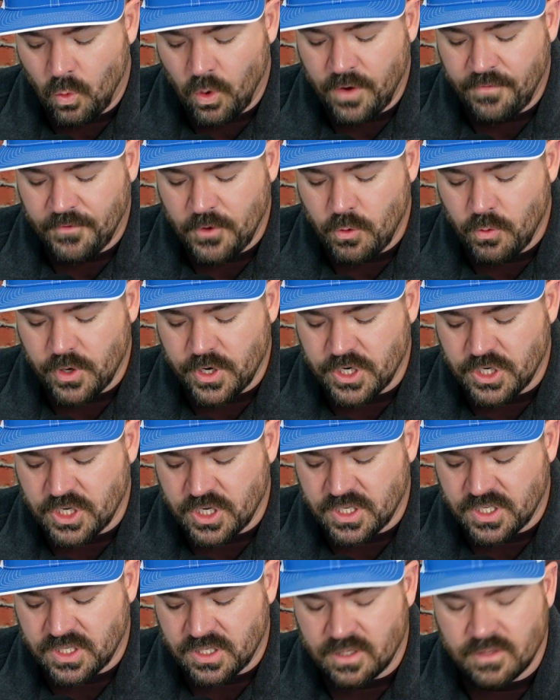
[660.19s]
what if you were to
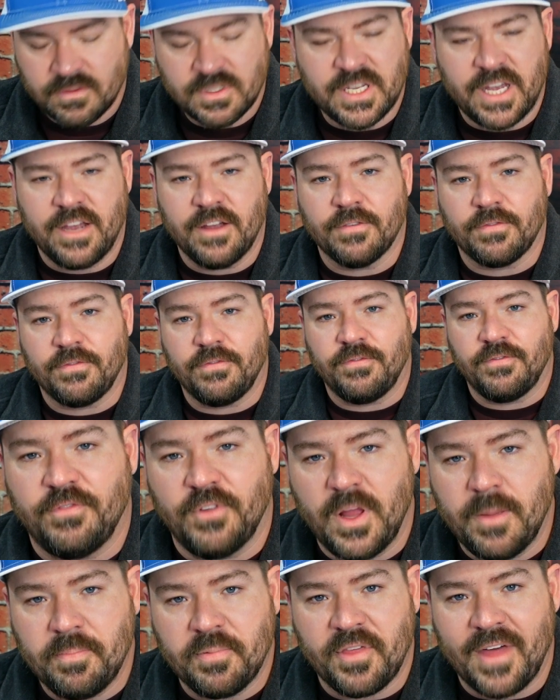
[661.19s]
just say
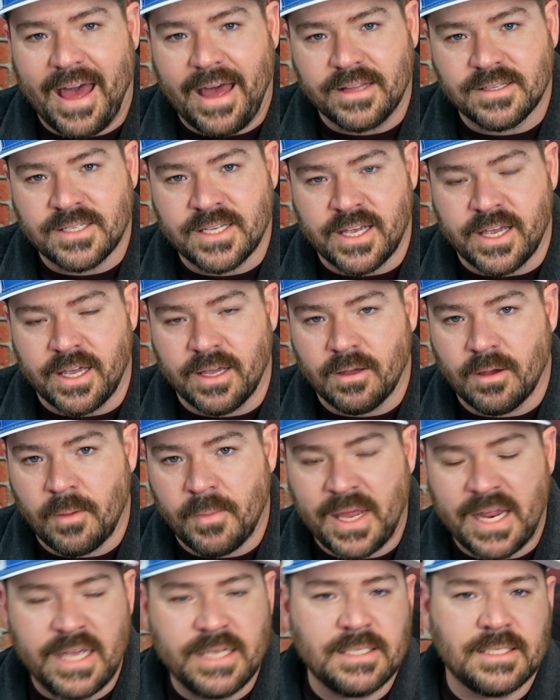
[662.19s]
flip that T? I
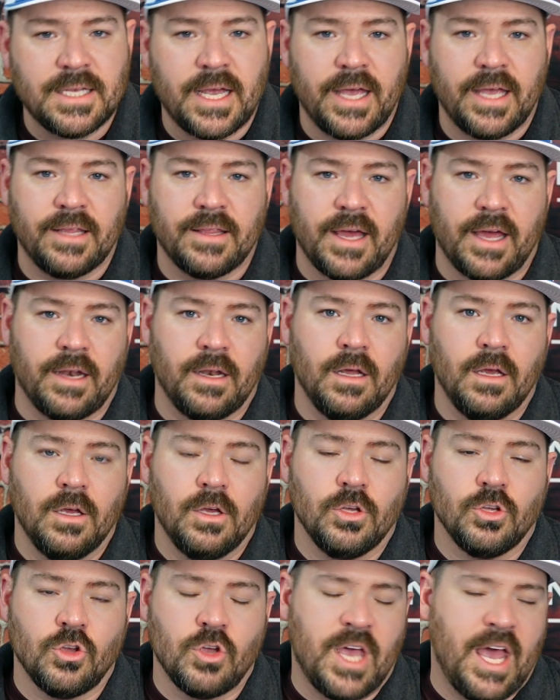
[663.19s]
mean, he's saying that
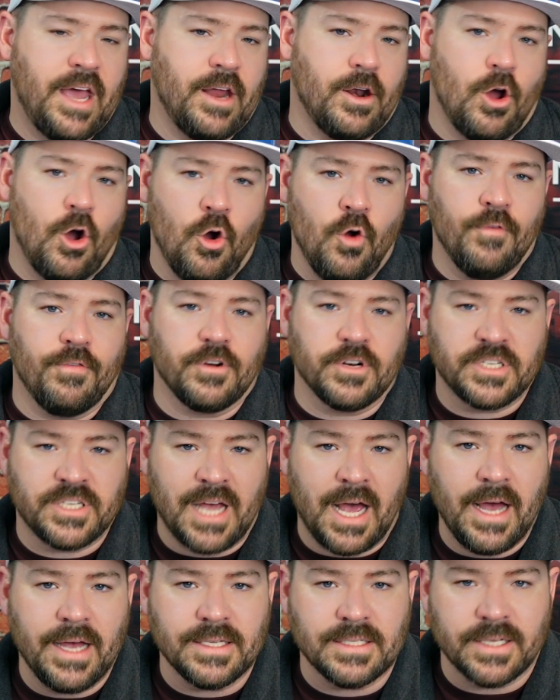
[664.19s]
you can't
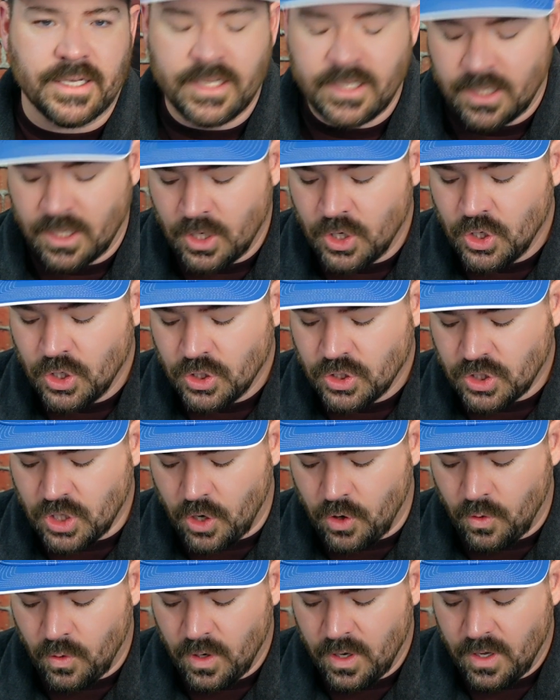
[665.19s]
oversize it. So